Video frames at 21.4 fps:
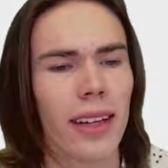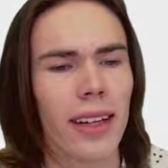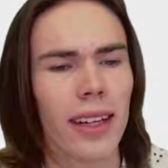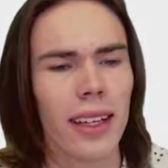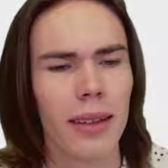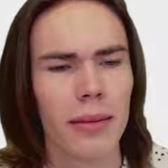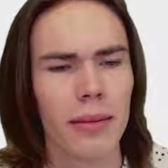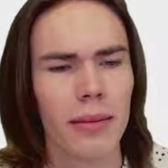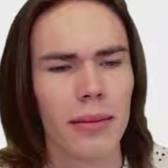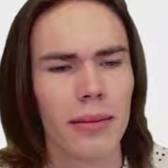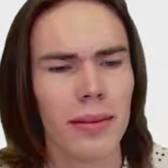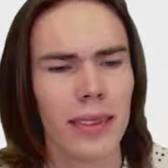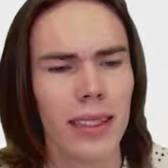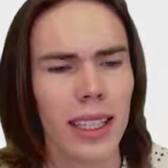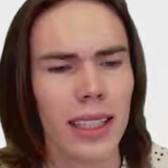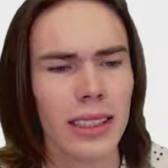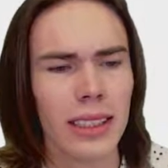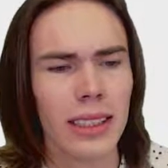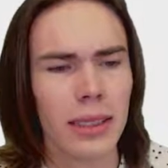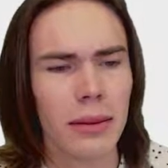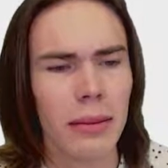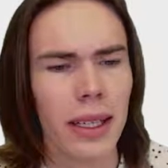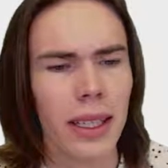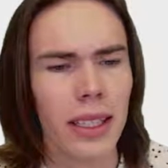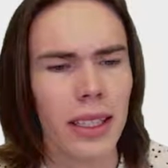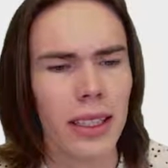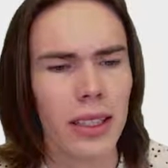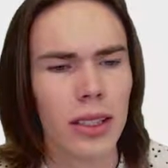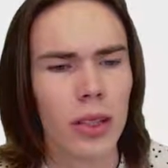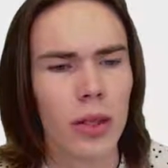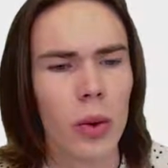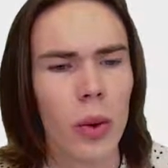That does make
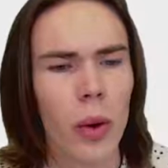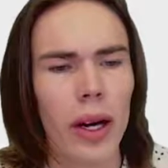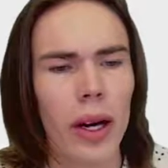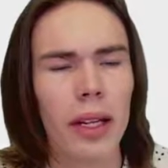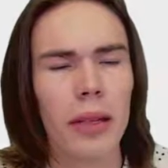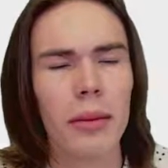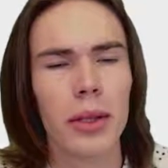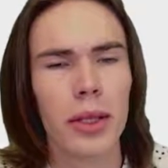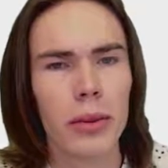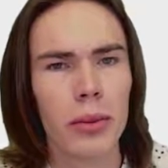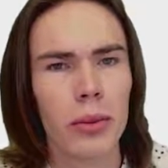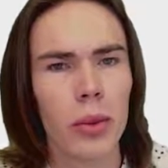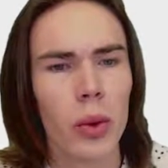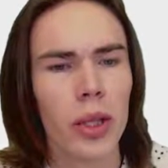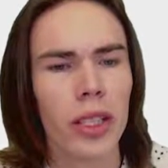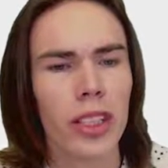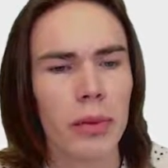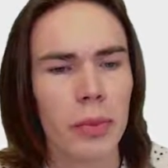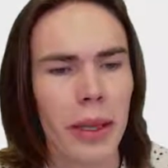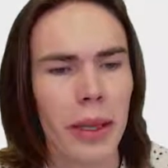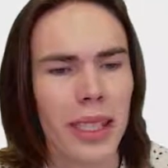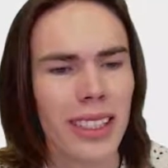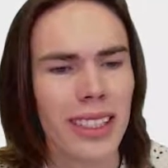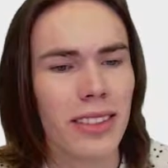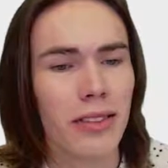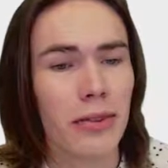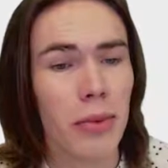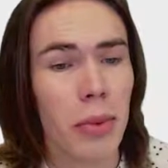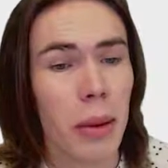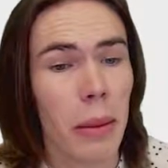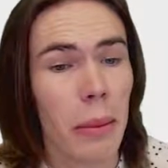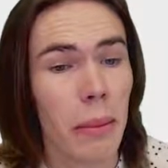it quite a bit more expensive
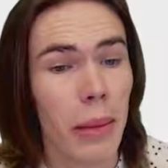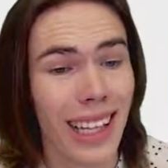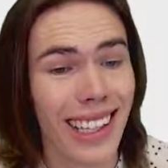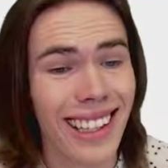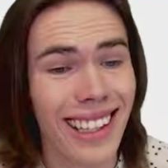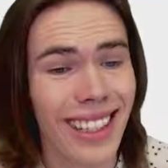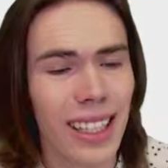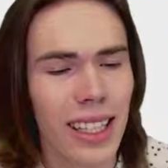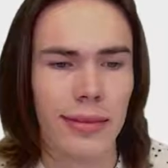per month.